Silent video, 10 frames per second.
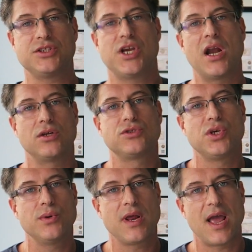his channel
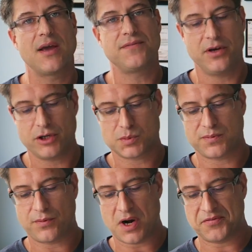two and a half years
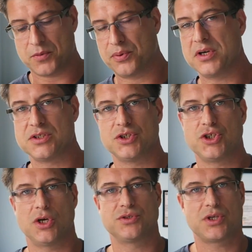before After Prison
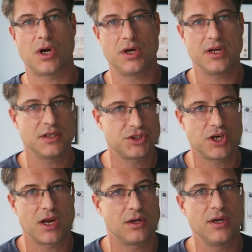Show started his
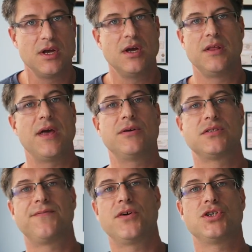channel, and that was
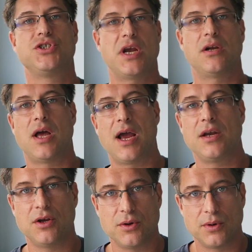the first channel I
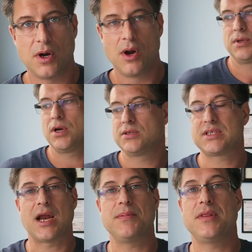knew. You know, it's
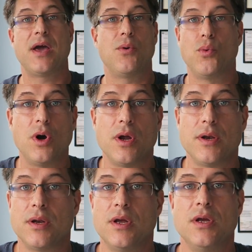gotta be that
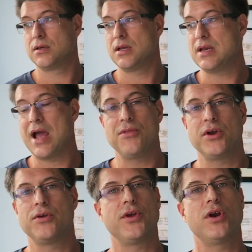one And now
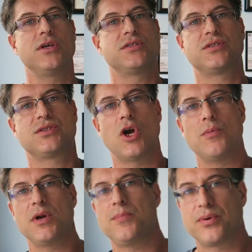there there is so
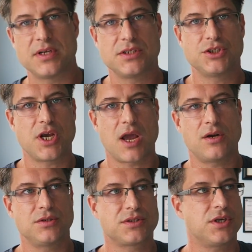many prison
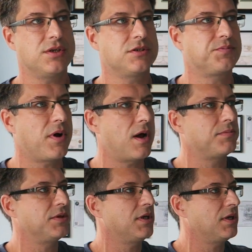channels. There's
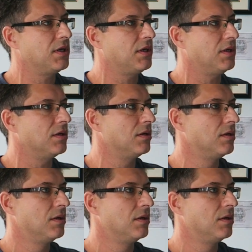probably